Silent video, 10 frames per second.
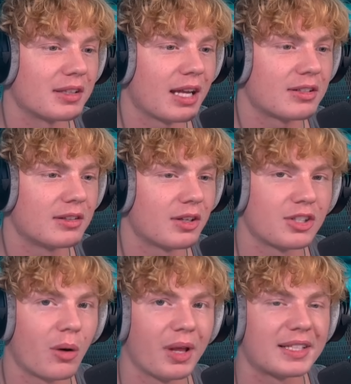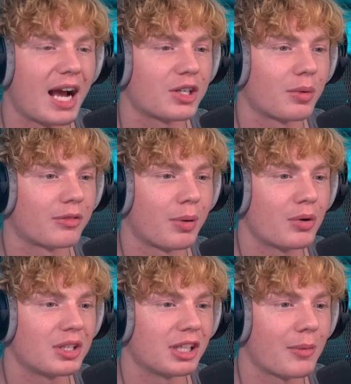That's there's no way that's actually where
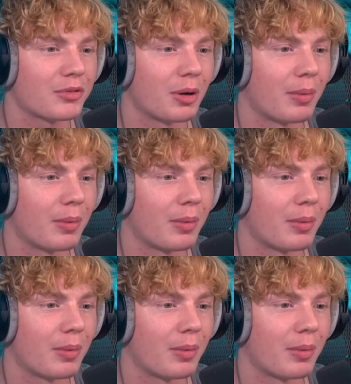protein comes from,